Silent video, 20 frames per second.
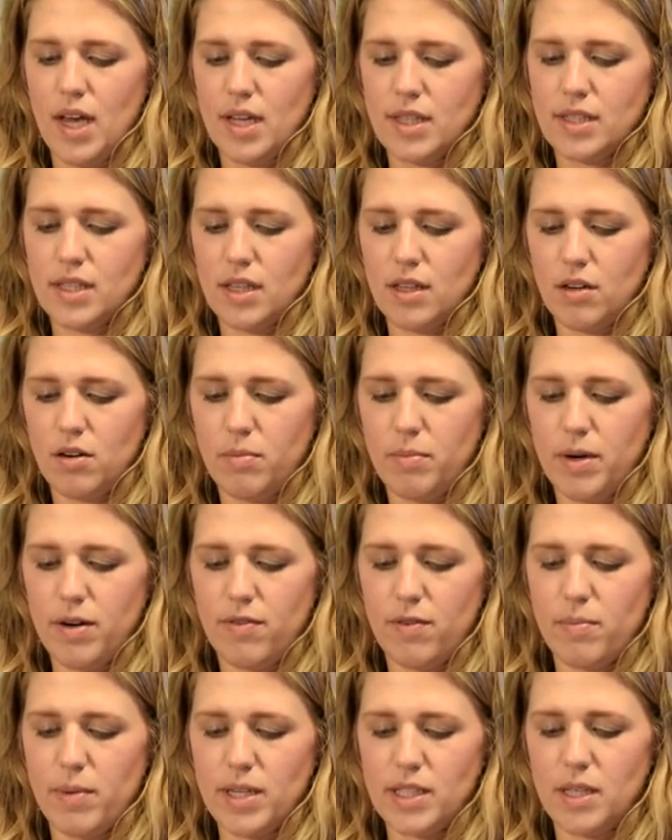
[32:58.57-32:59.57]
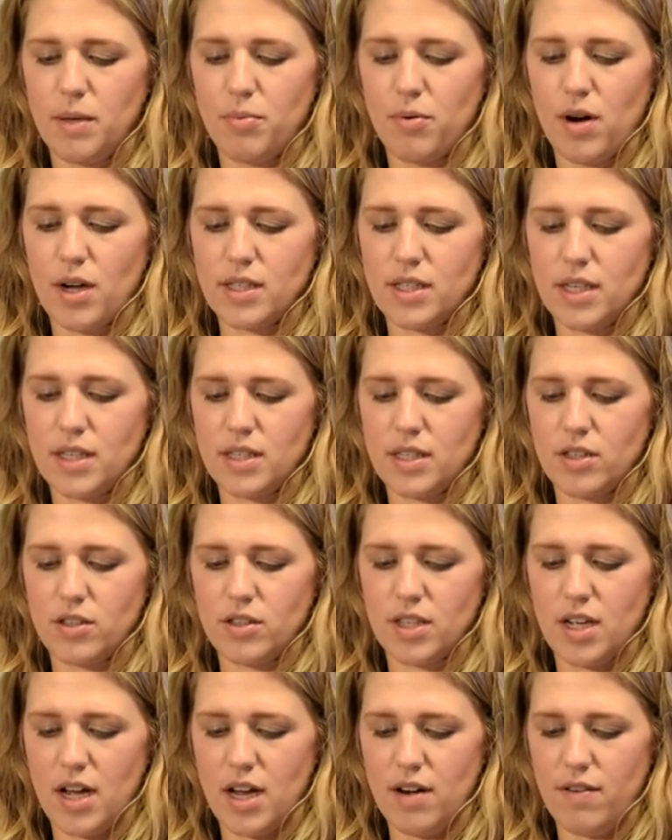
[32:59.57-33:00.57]
It's a little bit of a messy process. There's
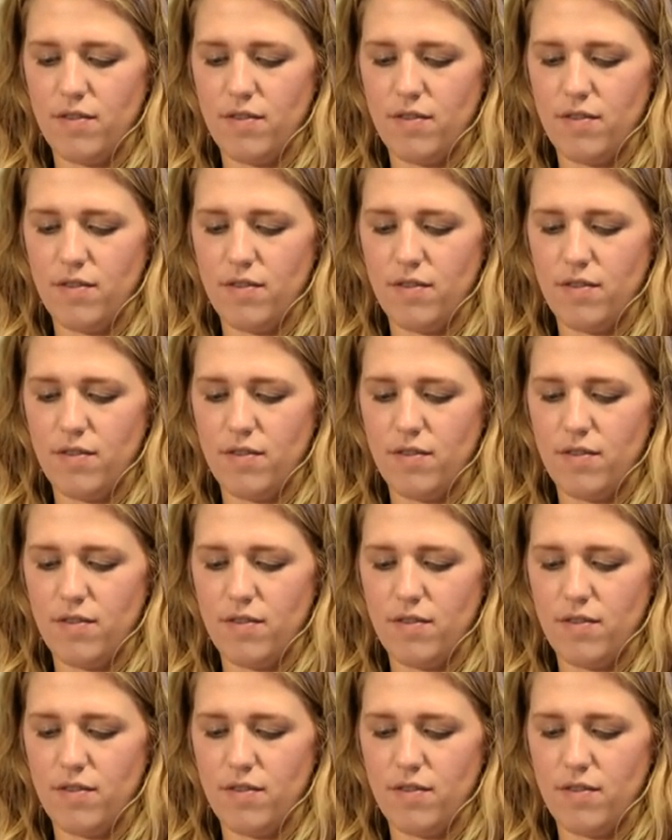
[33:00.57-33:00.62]
kind